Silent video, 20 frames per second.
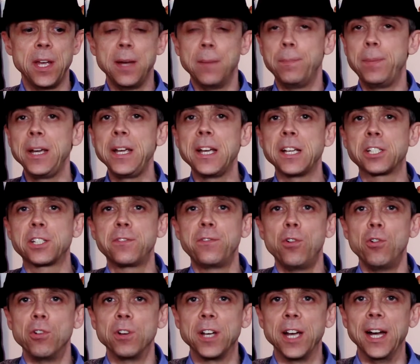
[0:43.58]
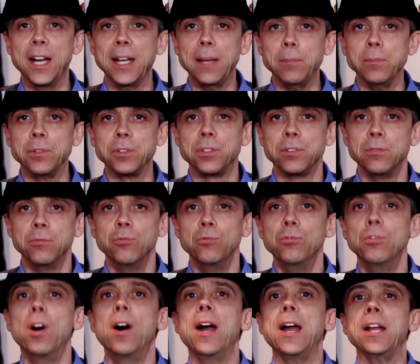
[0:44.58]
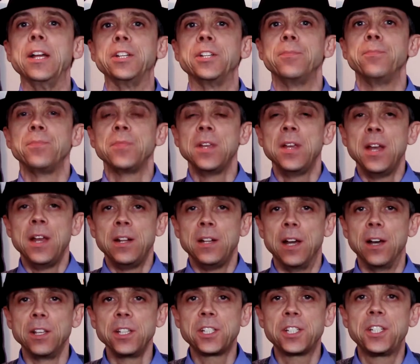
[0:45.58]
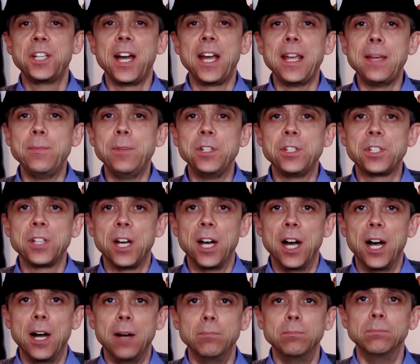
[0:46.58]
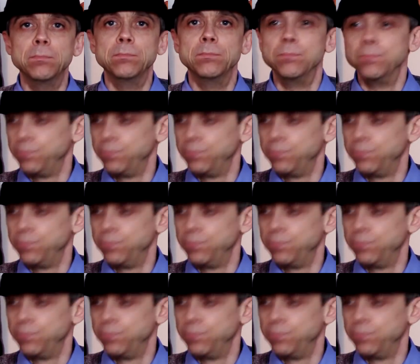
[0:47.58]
PS4 games. Right, now this game is well,